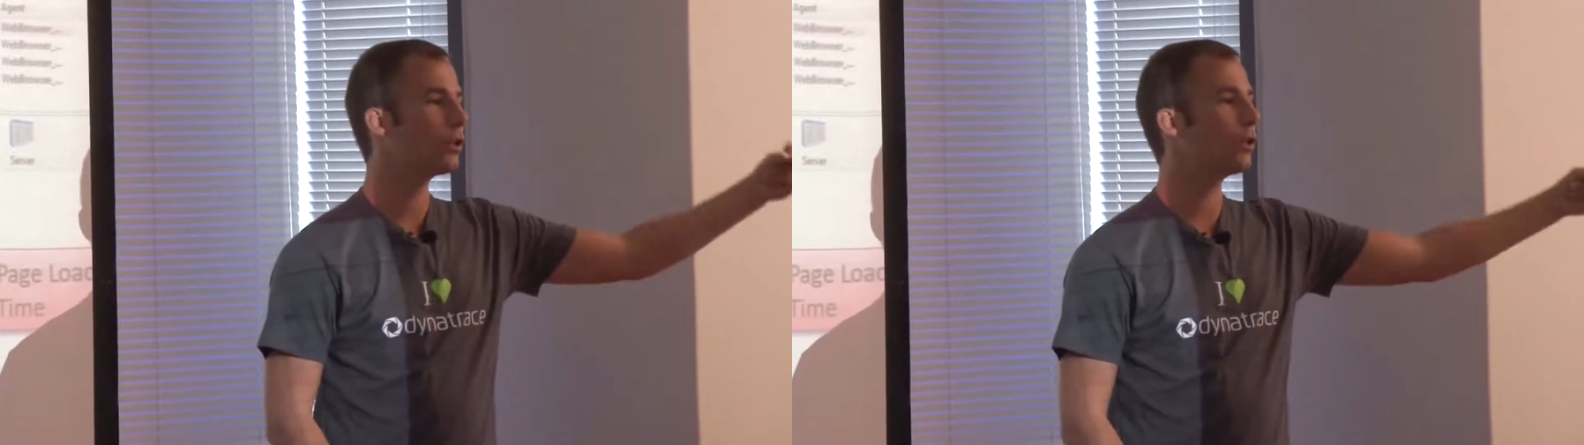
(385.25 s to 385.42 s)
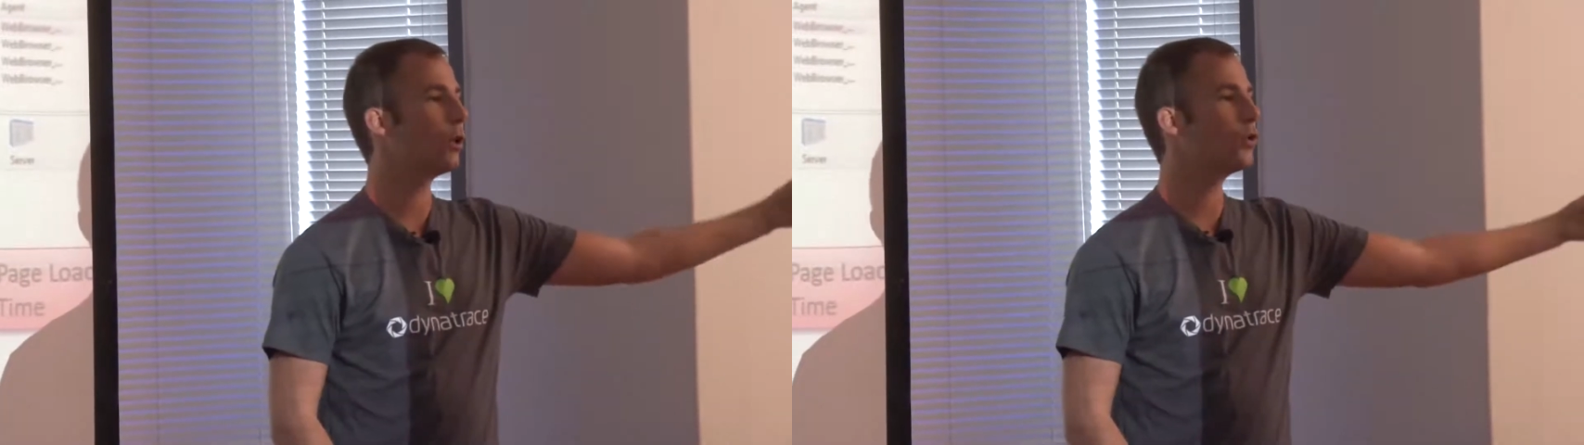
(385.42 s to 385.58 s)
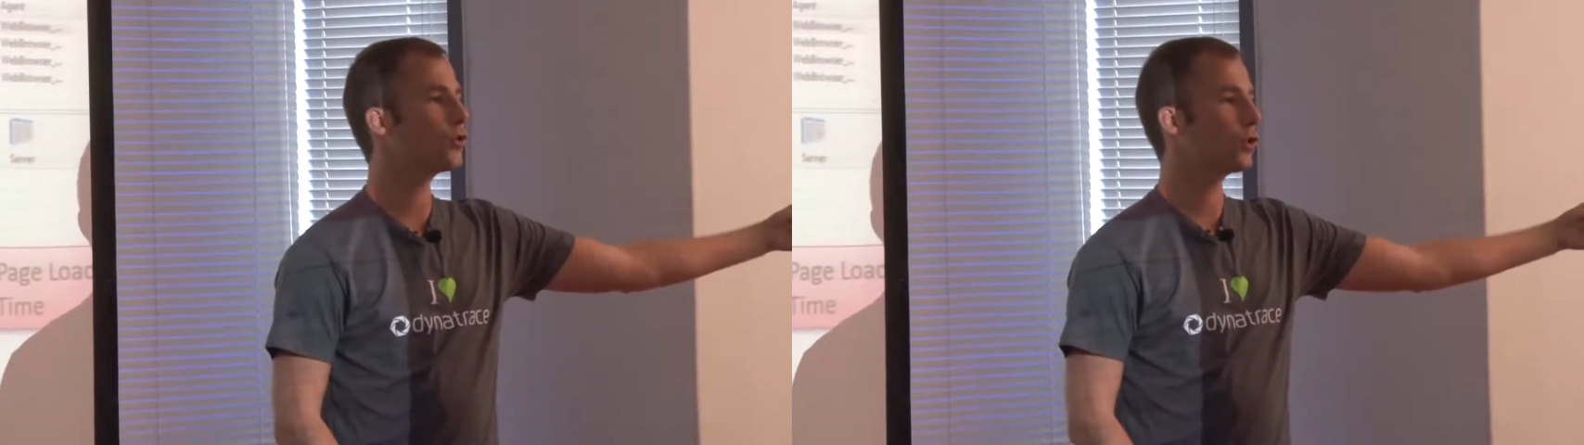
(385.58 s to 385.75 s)

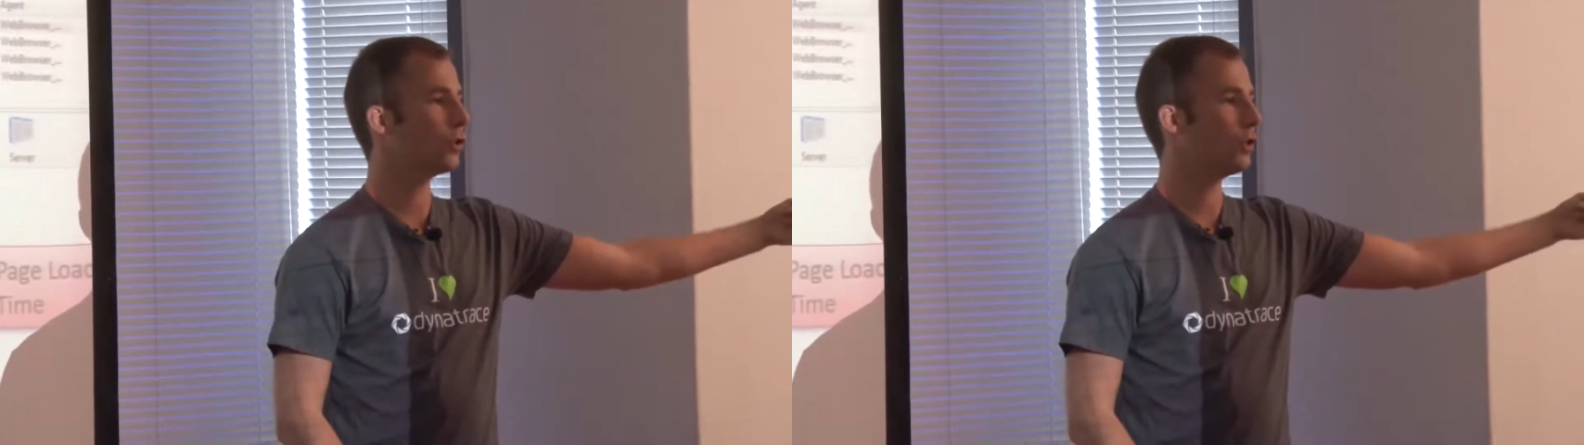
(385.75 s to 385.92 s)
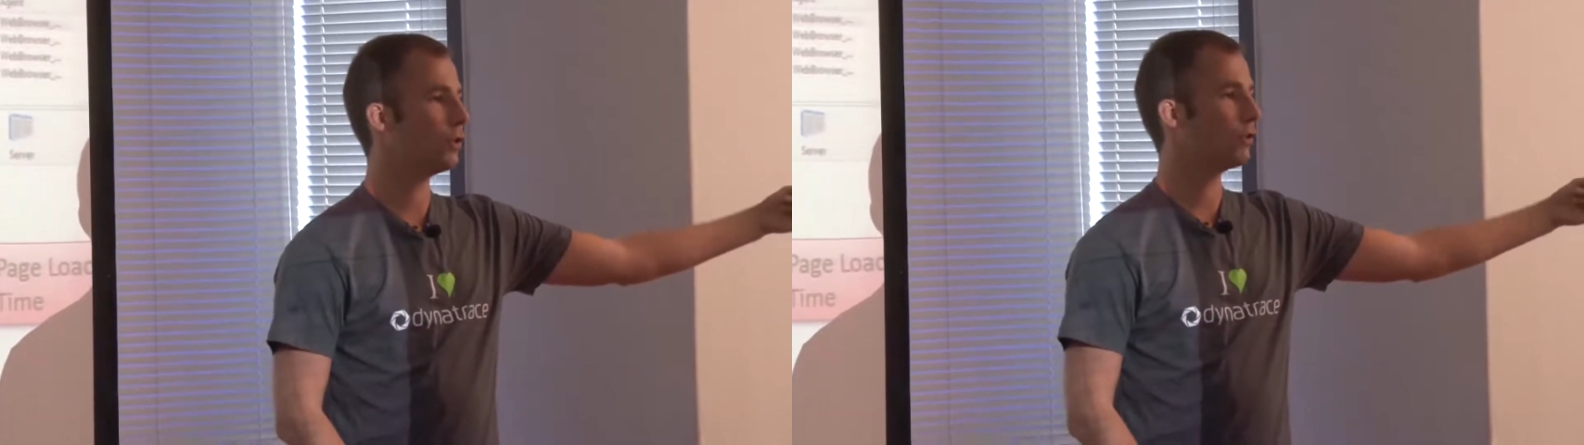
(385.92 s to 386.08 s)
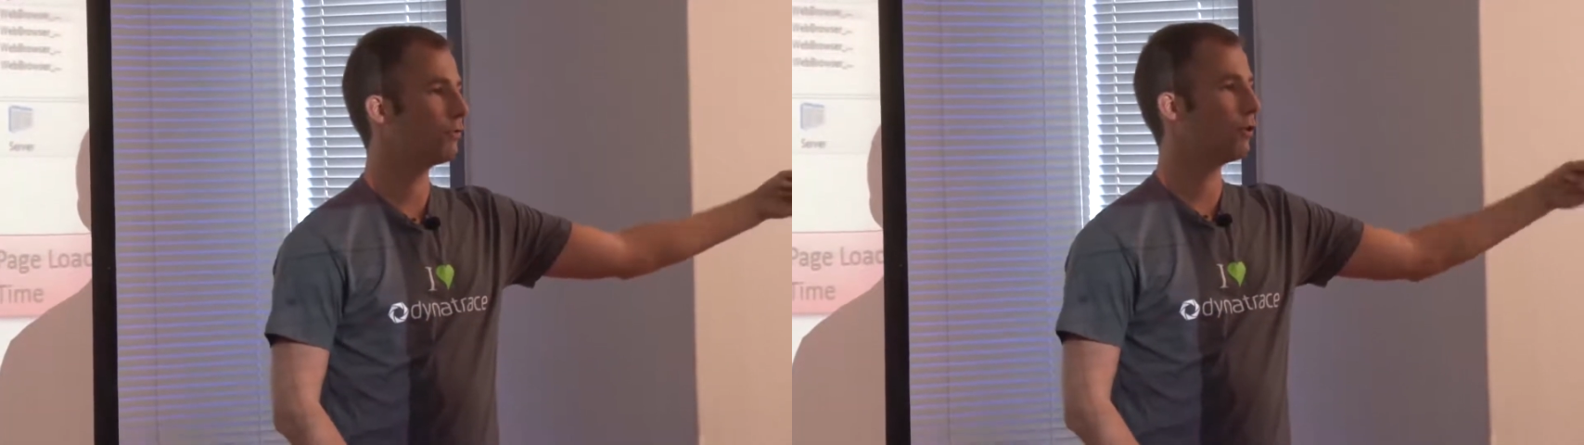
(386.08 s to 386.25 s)

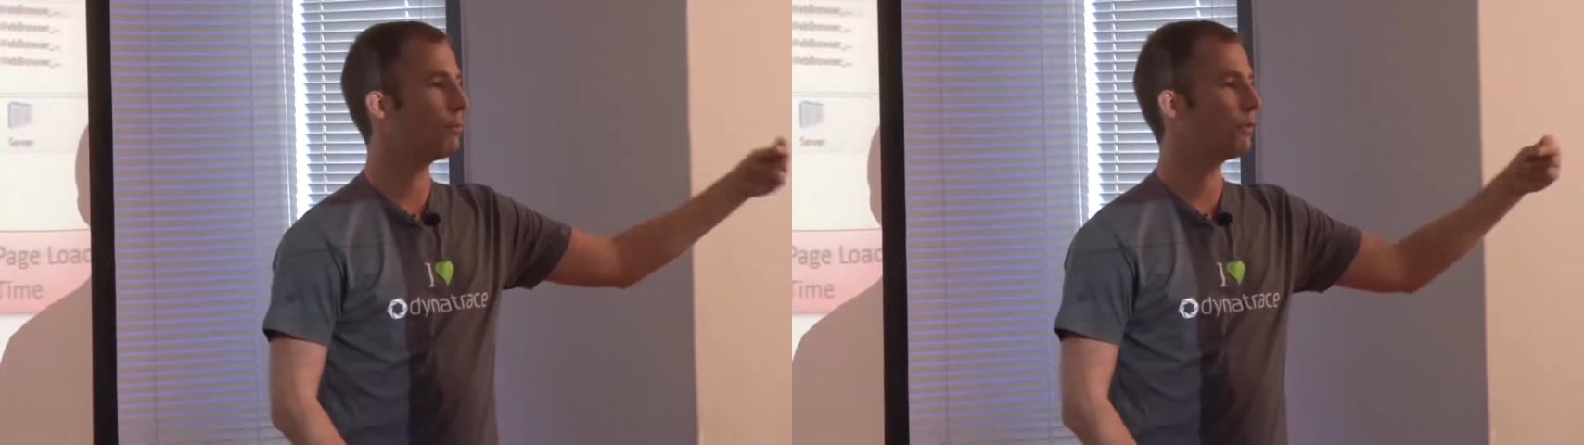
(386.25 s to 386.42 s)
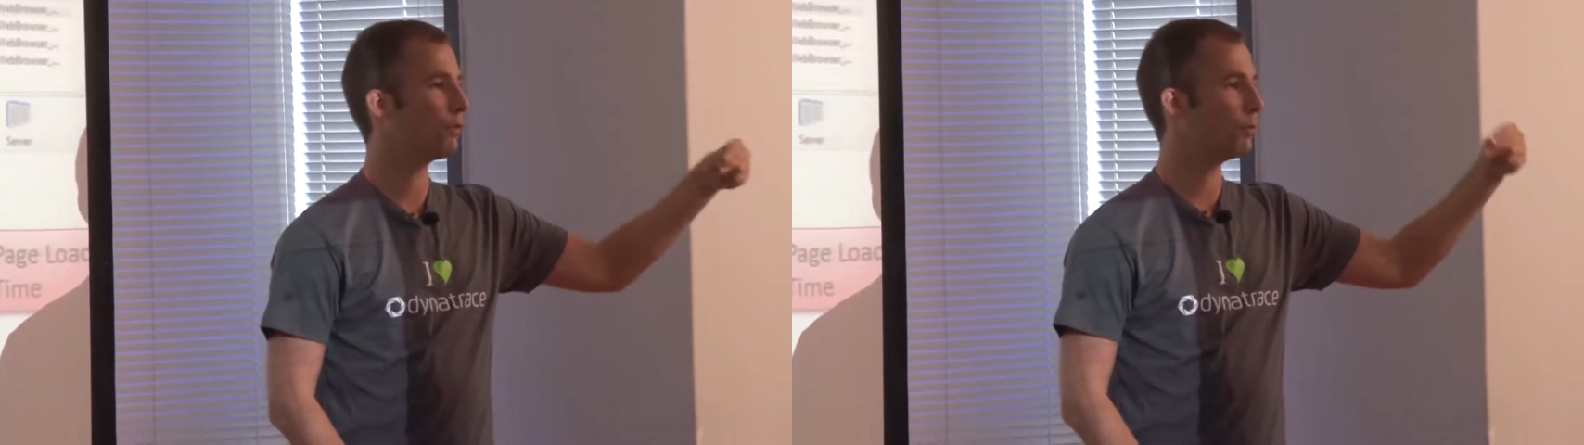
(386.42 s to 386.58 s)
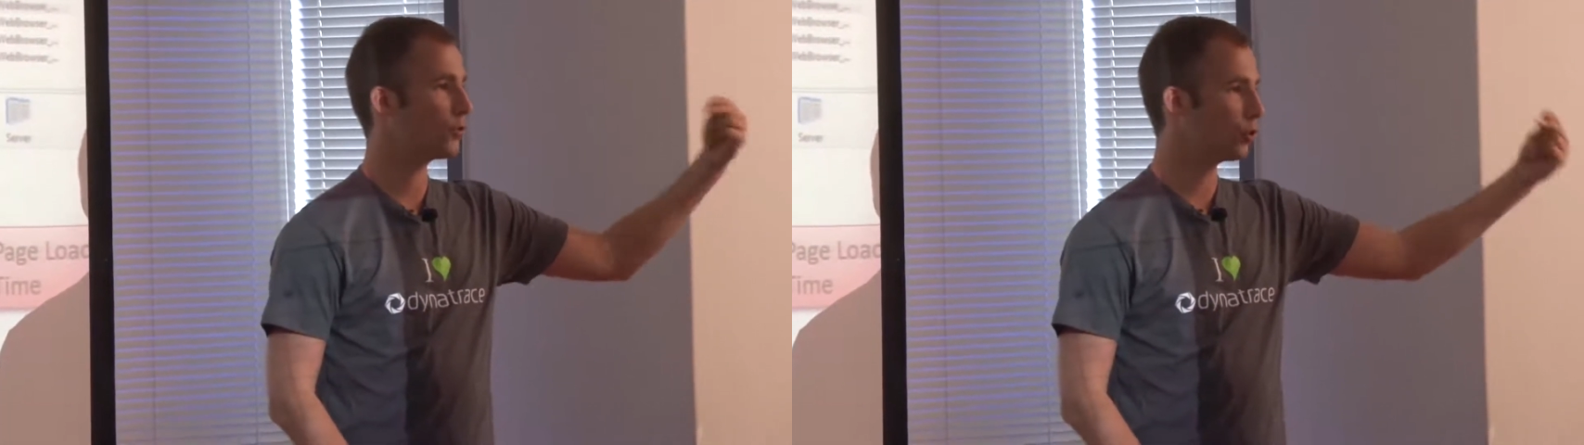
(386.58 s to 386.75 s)
closer, from a